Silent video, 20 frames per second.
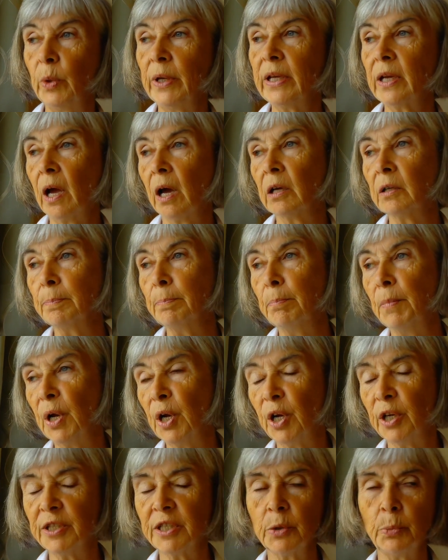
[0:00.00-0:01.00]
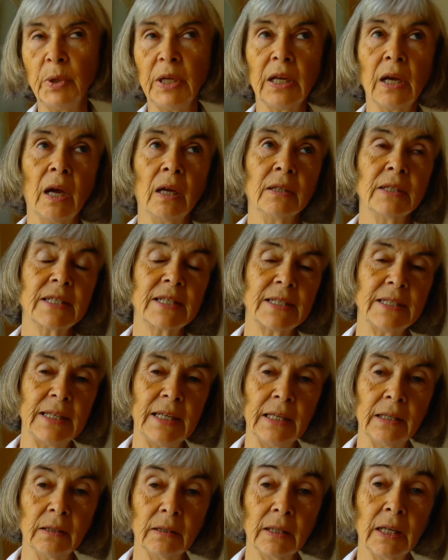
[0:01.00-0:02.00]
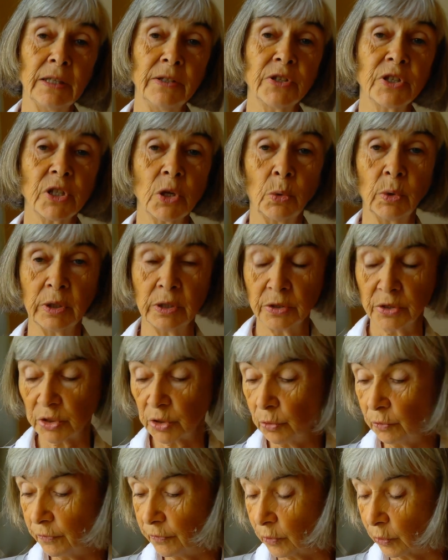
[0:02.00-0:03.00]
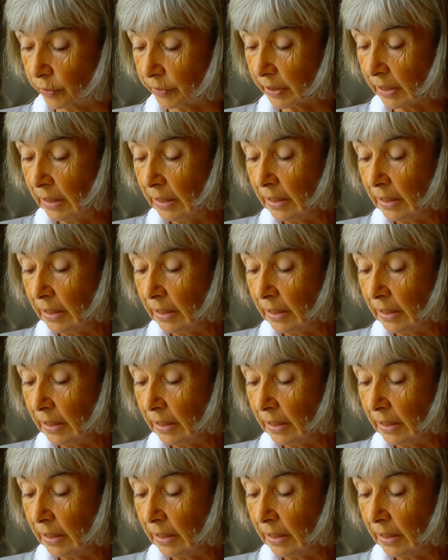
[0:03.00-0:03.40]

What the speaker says: We can't murder, we can't steal, and so on and so forth.